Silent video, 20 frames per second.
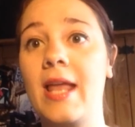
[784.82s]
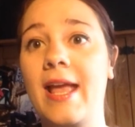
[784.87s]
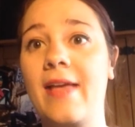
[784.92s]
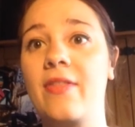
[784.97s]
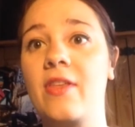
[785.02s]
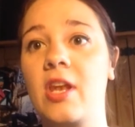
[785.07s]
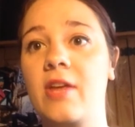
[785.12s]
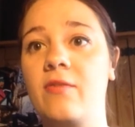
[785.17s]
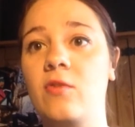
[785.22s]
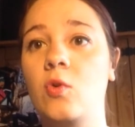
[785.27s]
later
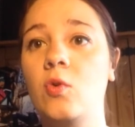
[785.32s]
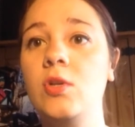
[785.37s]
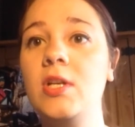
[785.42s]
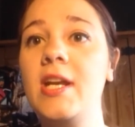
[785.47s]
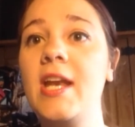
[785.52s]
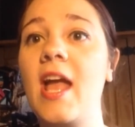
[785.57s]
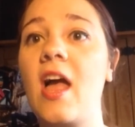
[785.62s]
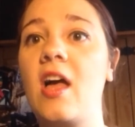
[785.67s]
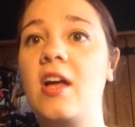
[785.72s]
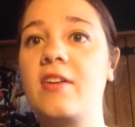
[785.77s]
than I've
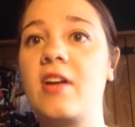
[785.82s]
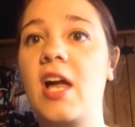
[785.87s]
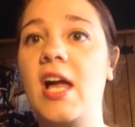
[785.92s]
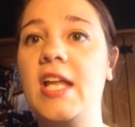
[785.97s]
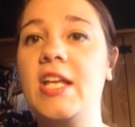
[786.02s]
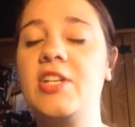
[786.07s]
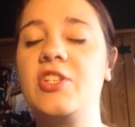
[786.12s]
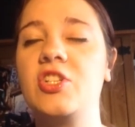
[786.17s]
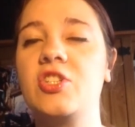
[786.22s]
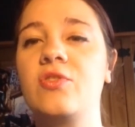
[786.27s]
recorded it. I
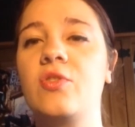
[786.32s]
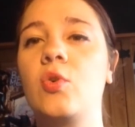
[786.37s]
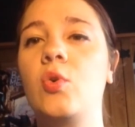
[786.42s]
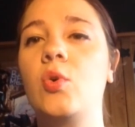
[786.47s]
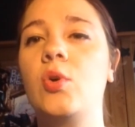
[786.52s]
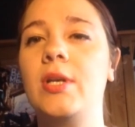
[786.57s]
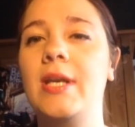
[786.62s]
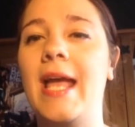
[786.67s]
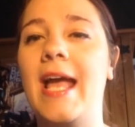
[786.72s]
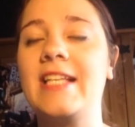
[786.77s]
kind of just
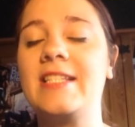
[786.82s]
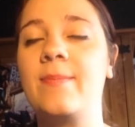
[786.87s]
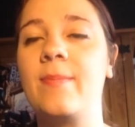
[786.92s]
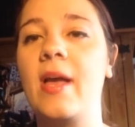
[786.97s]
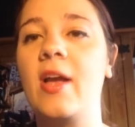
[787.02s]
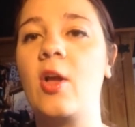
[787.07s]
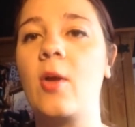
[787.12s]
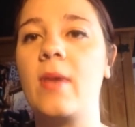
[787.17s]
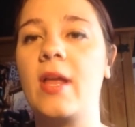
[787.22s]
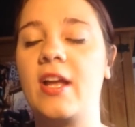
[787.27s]
recorded it as a
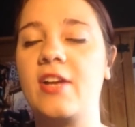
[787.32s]
backup.